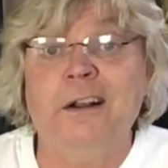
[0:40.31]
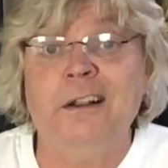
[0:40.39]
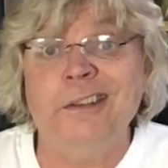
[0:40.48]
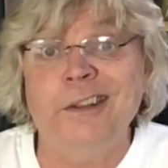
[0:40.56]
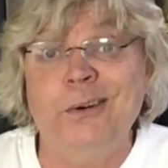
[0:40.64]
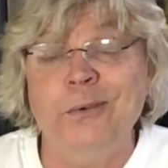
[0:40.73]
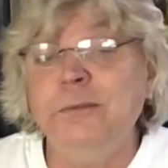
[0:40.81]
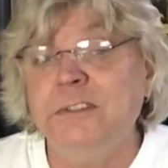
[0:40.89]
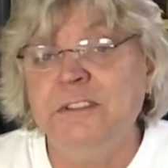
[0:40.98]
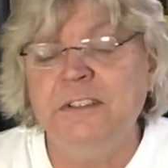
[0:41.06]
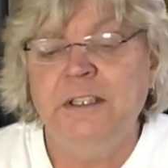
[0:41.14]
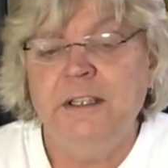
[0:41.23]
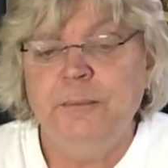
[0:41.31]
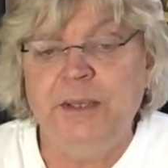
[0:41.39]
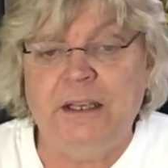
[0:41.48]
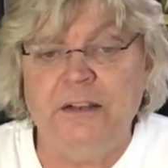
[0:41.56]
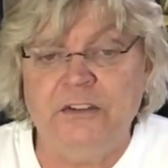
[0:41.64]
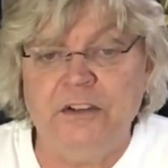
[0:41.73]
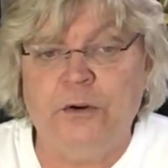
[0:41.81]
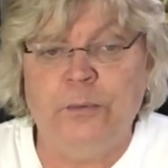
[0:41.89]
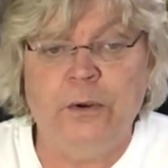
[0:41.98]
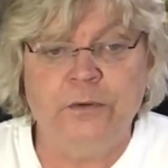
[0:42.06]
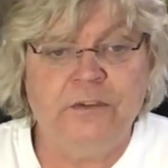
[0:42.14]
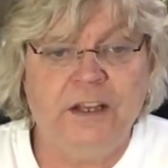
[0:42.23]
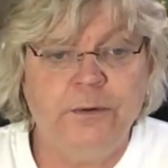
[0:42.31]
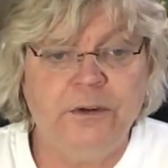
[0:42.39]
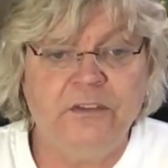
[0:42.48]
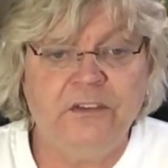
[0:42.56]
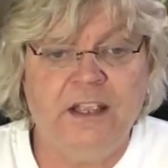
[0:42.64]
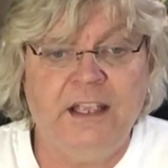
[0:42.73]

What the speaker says: closed because of the coronavirus,